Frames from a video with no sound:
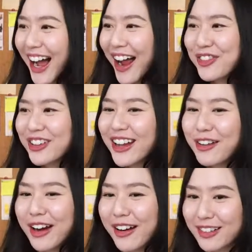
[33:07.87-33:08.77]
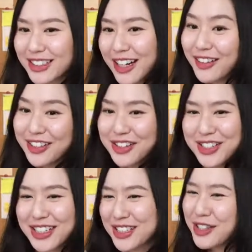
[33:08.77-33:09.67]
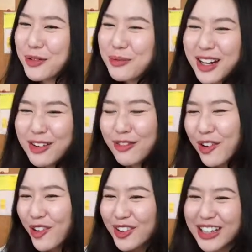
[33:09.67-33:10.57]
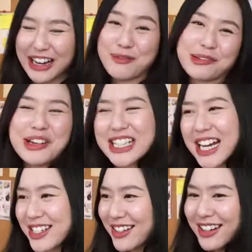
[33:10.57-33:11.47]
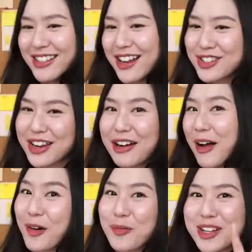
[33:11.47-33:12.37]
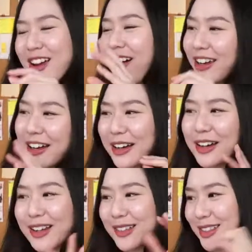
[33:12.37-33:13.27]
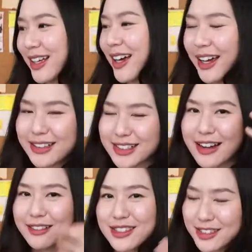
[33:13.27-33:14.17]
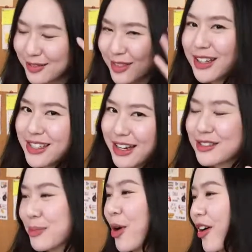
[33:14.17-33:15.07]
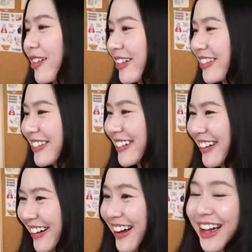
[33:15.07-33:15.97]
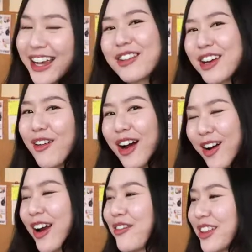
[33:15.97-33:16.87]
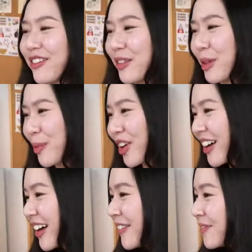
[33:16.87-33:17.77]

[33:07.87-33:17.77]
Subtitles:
I feel like when I was like, oh, there's like 2-minute rule, like implementation intention, or I'll be talking and it sounds smart. Even though I got everything from the book.